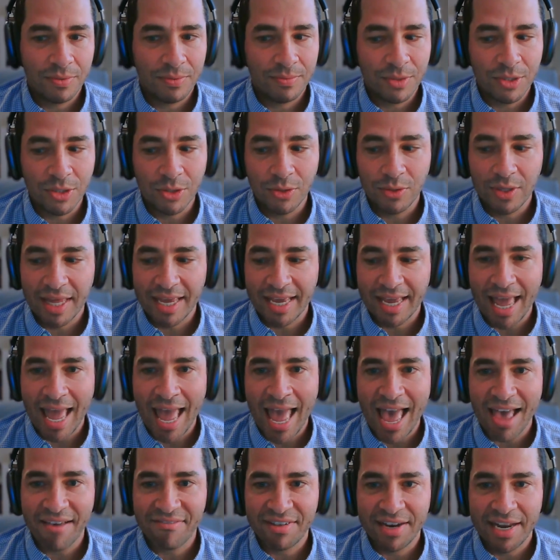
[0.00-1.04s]
do like a
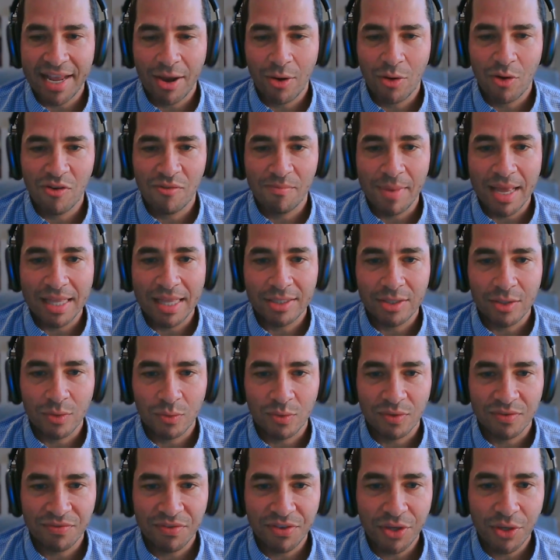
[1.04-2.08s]
half an hour of mental
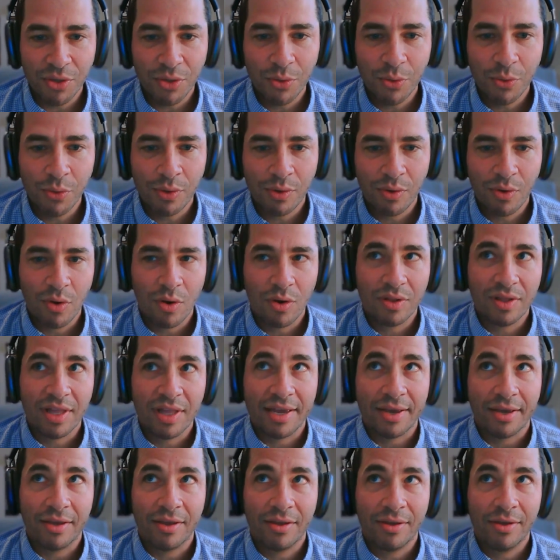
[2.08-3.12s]
review,
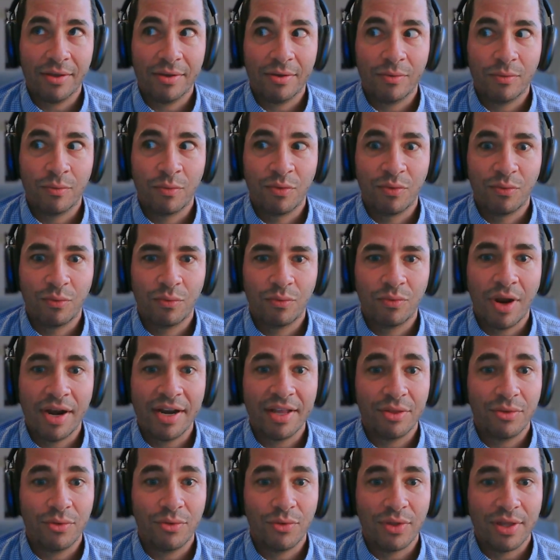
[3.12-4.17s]
like
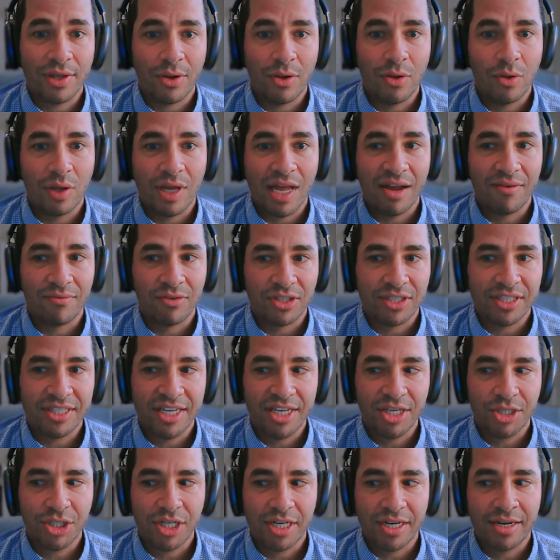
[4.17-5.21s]
running through that whole
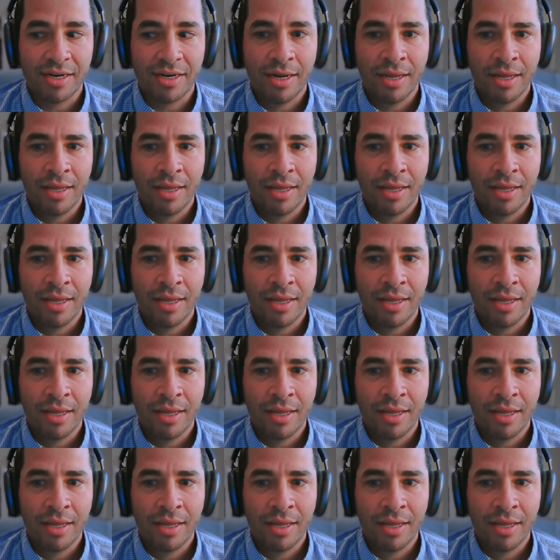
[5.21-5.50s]
conversation,